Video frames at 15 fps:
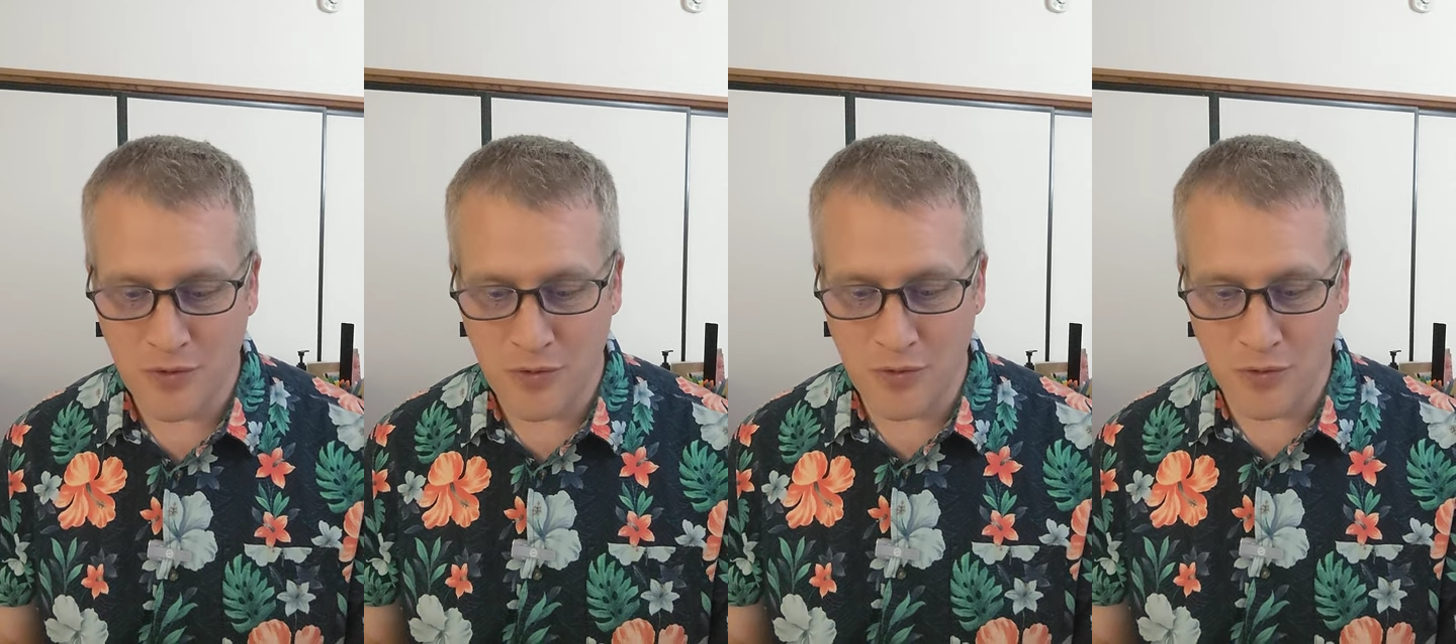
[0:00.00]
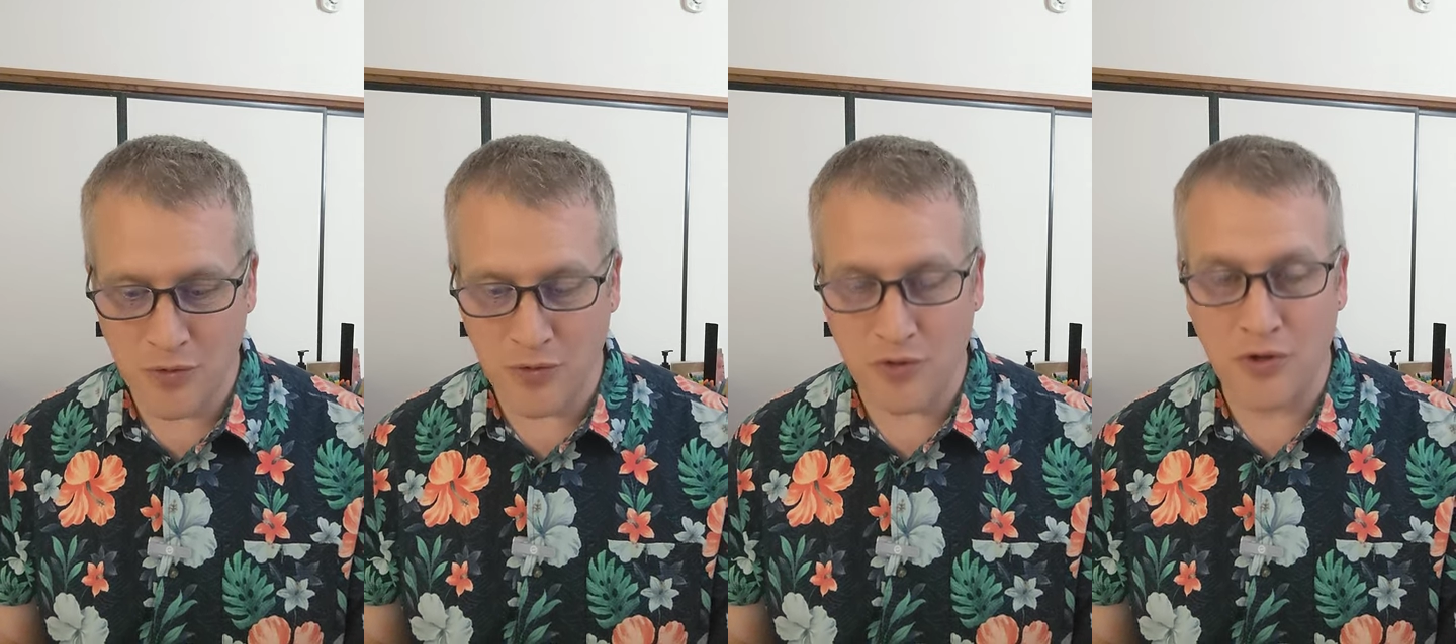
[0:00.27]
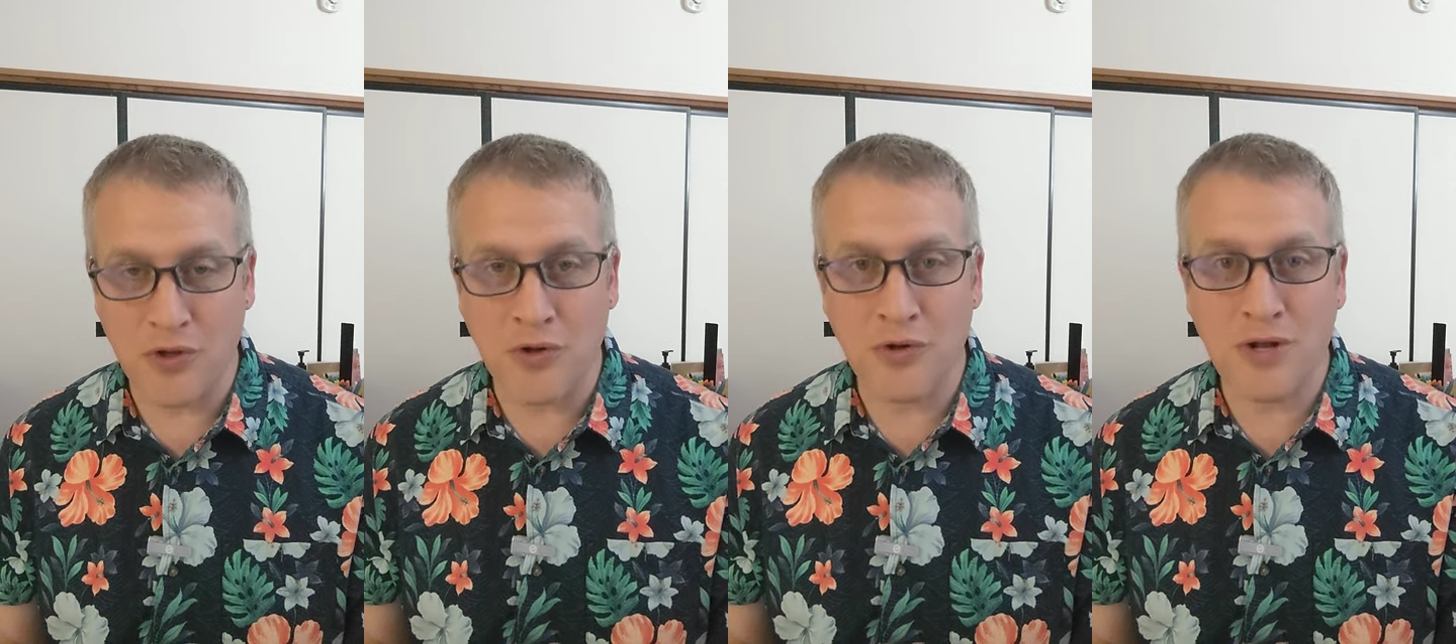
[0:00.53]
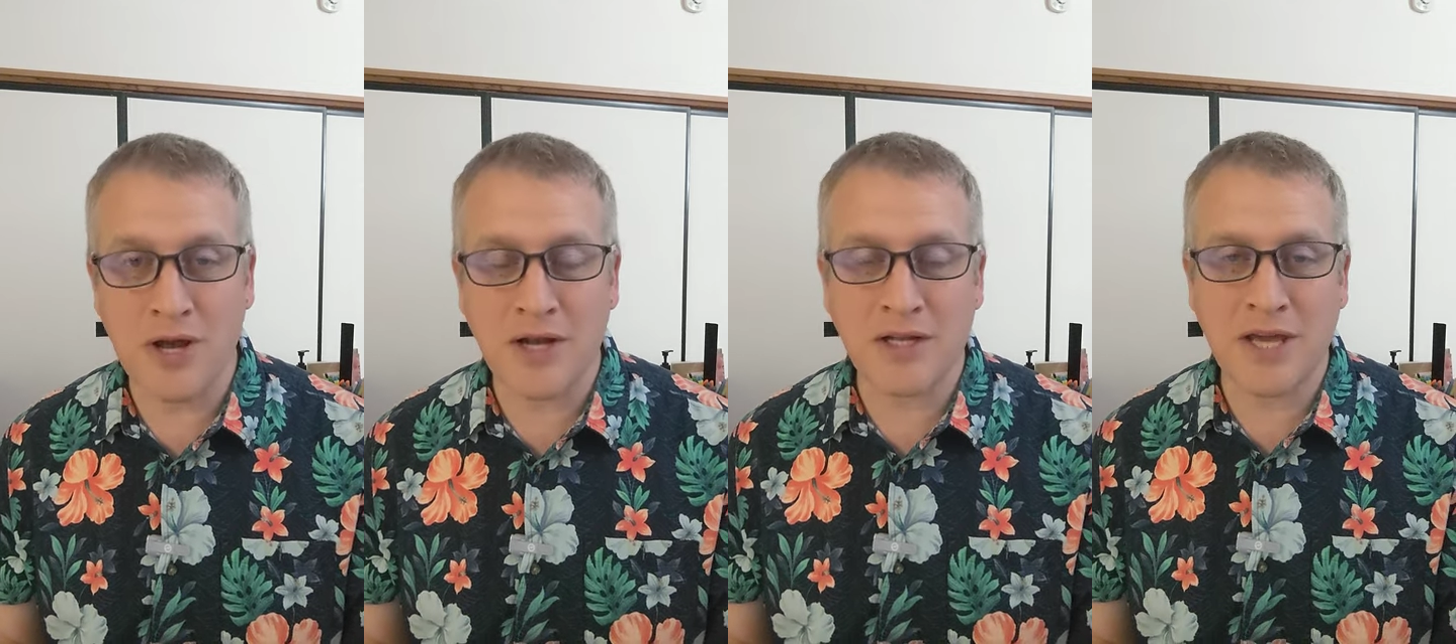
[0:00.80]
Or
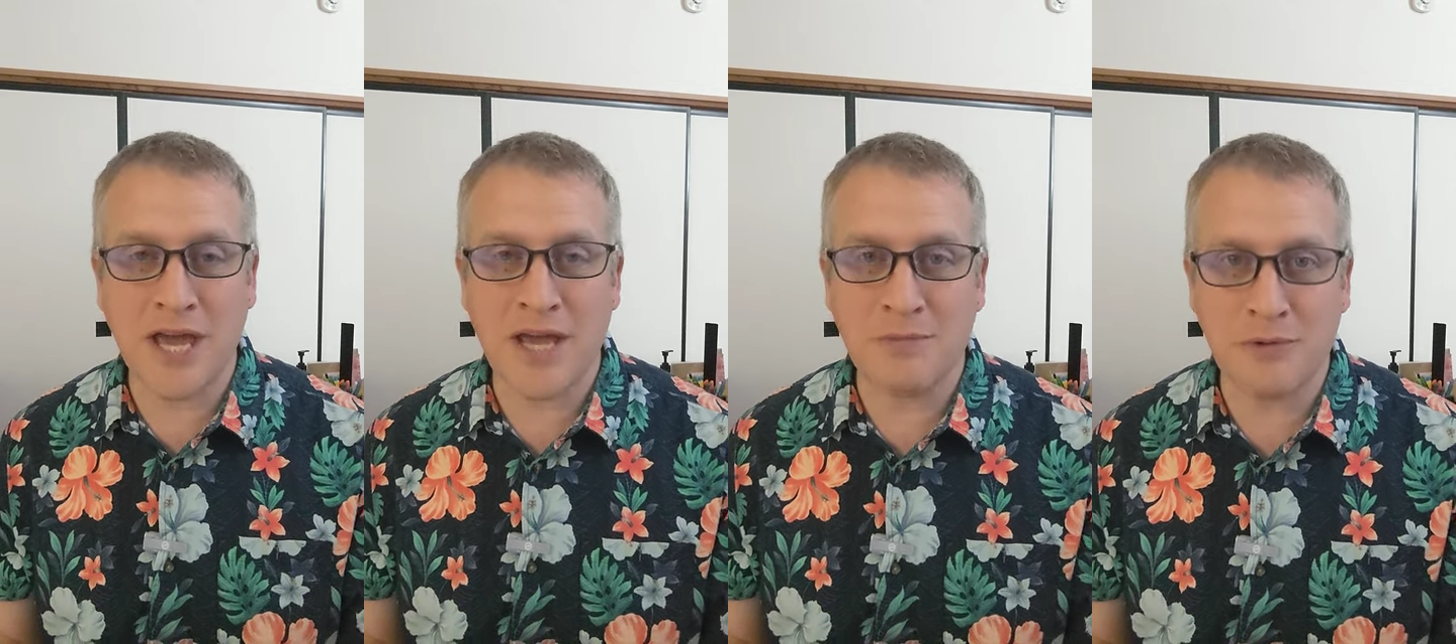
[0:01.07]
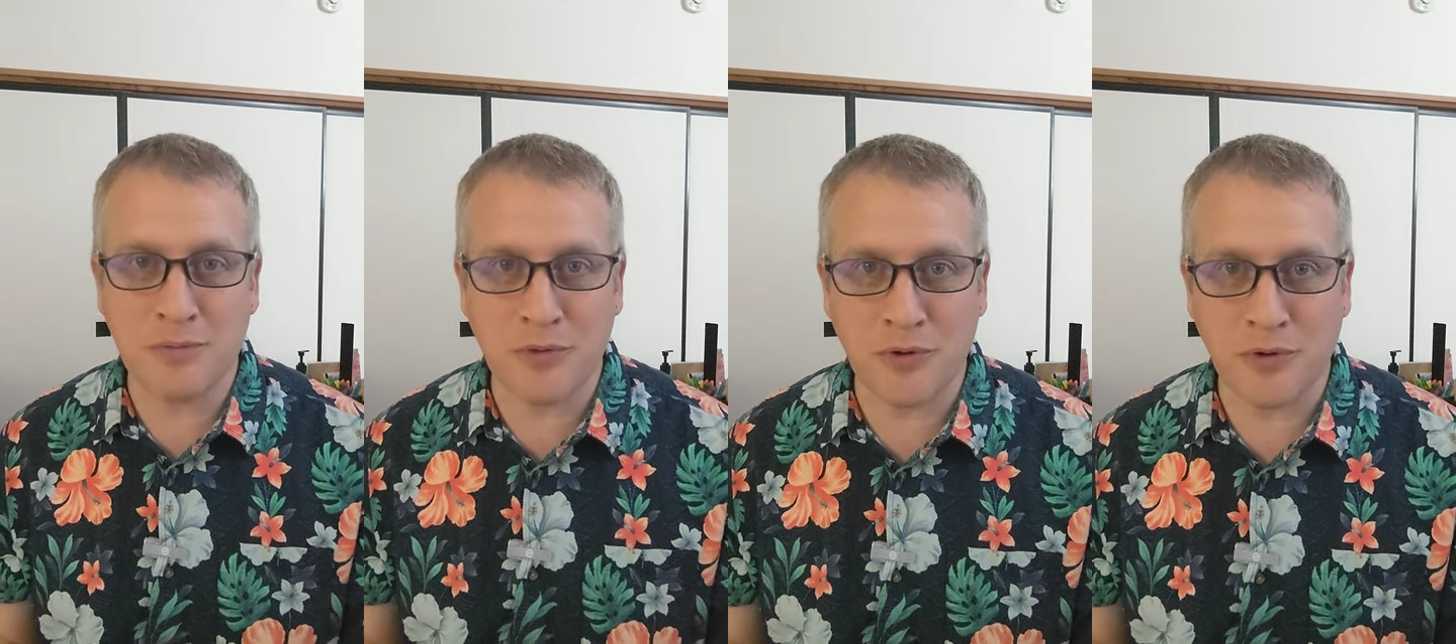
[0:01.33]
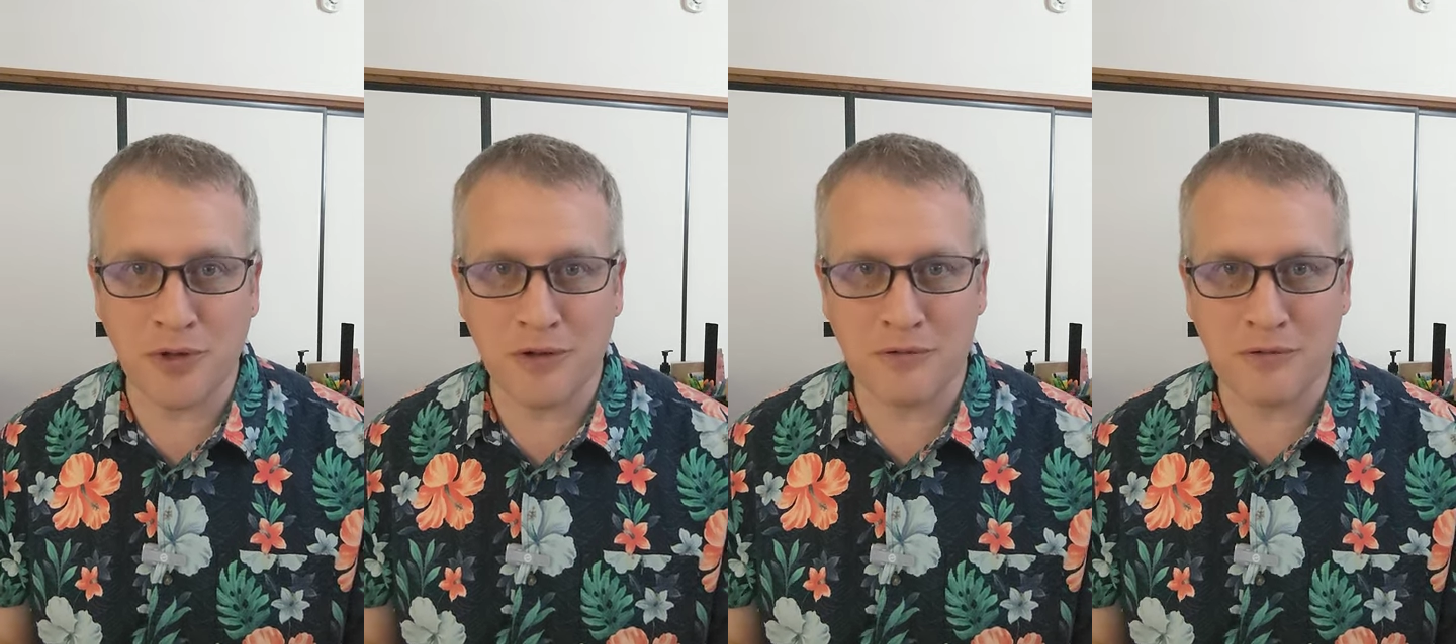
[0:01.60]
you're not capable